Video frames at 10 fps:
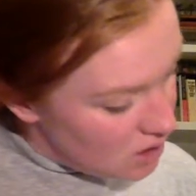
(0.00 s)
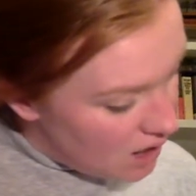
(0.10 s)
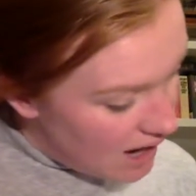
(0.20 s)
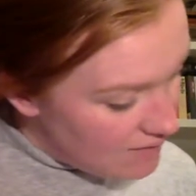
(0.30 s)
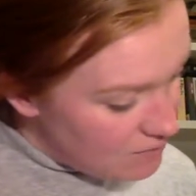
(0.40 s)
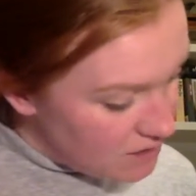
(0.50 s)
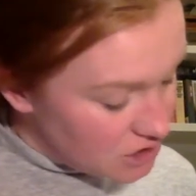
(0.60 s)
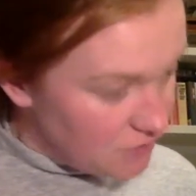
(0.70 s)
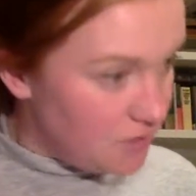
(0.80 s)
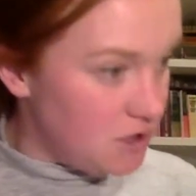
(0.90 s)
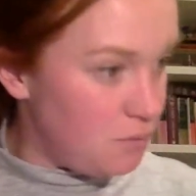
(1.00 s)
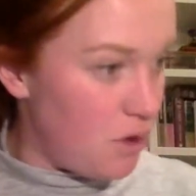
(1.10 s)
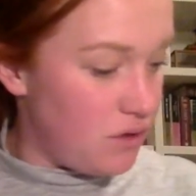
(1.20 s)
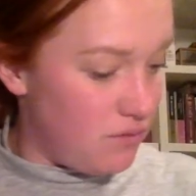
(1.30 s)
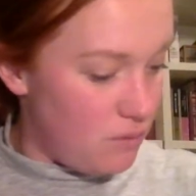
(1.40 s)
I haven't managed to finish
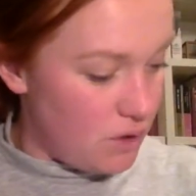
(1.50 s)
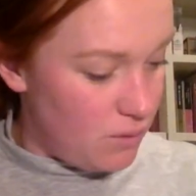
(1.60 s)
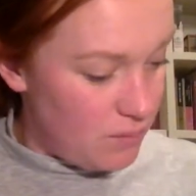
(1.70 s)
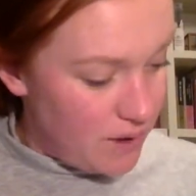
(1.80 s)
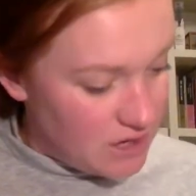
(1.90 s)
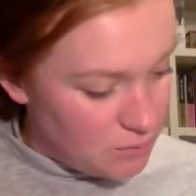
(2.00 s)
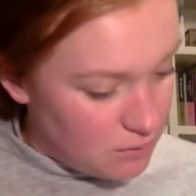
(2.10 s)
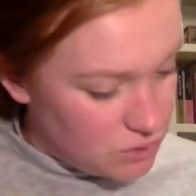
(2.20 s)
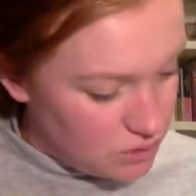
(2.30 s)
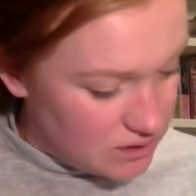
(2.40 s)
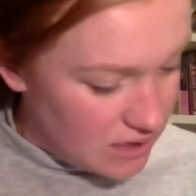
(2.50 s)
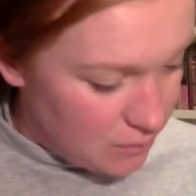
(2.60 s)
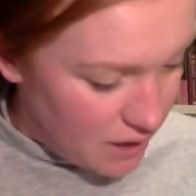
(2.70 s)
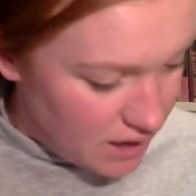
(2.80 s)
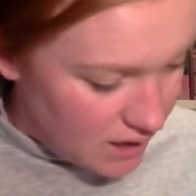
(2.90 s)
both of them on the one page, but we'll do
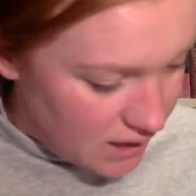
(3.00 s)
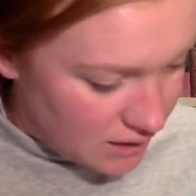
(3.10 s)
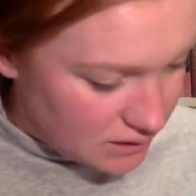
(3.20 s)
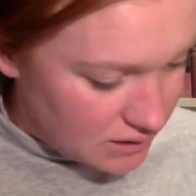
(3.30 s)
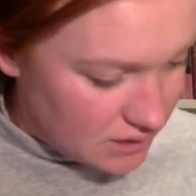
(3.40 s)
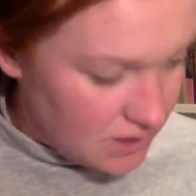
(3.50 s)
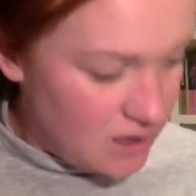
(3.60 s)
celebrate next.